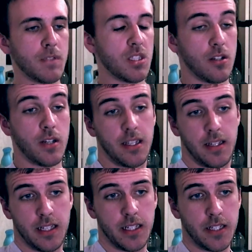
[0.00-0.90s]
So
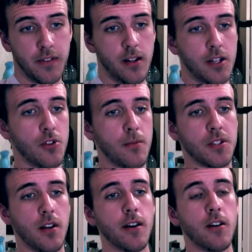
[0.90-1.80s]
it's a fairly enjoyable
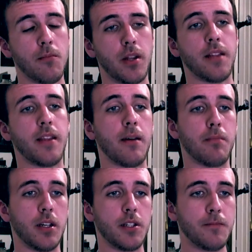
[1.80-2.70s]
song. I don't play it that
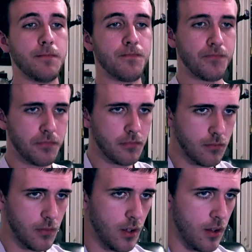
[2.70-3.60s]
much.
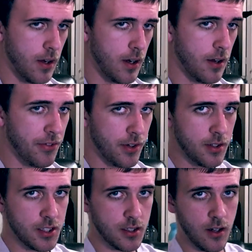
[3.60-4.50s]

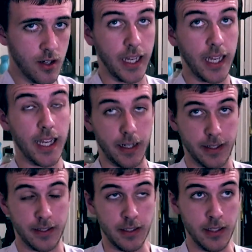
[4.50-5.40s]
Third song,
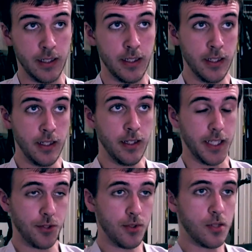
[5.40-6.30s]
Ink.
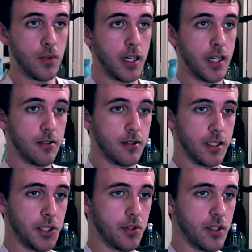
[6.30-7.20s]
This was one I was
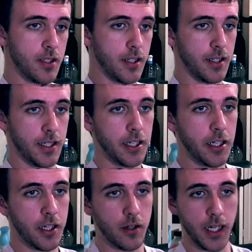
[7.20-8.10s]
interested in
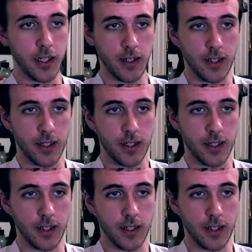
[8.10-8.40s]
hearing,